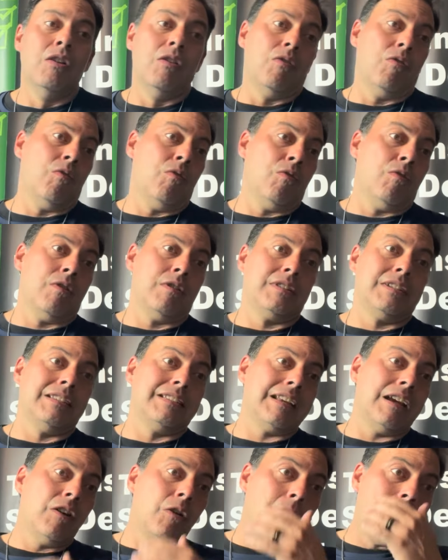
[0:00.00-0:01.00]
or to
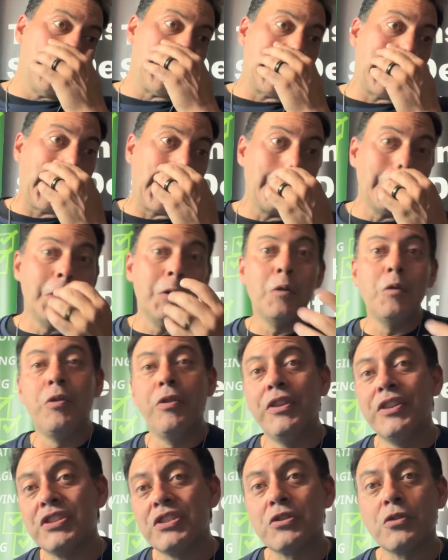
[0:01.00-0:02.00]
say, oh, I can't do
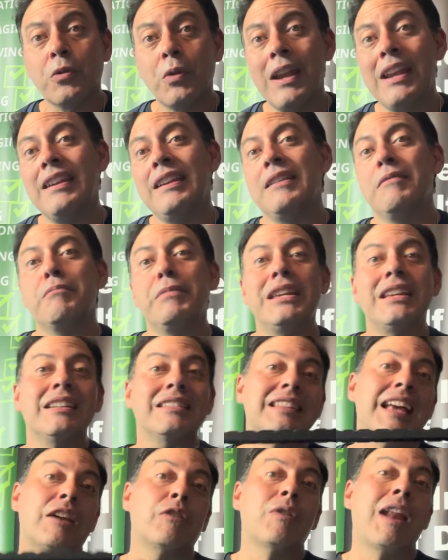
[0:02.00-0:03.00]
this training
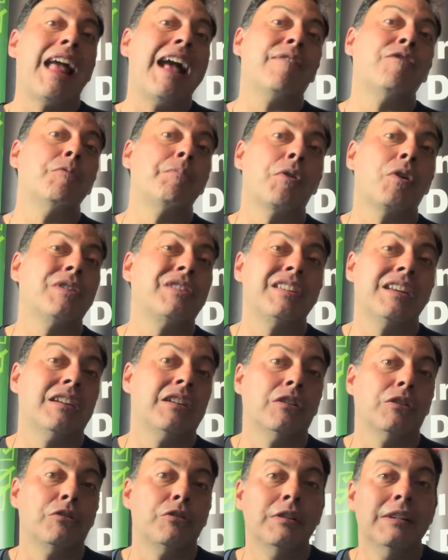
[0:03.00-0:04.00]
because I don't have a
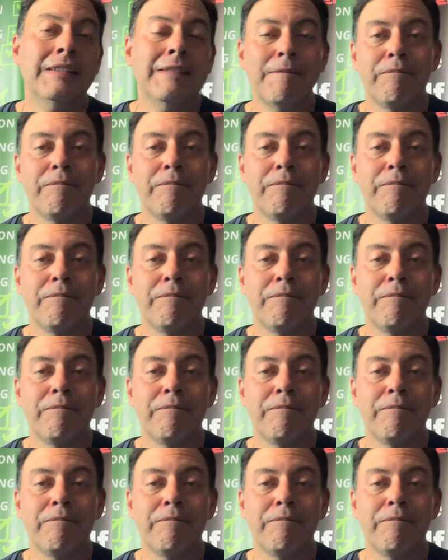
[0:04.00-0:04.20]
particular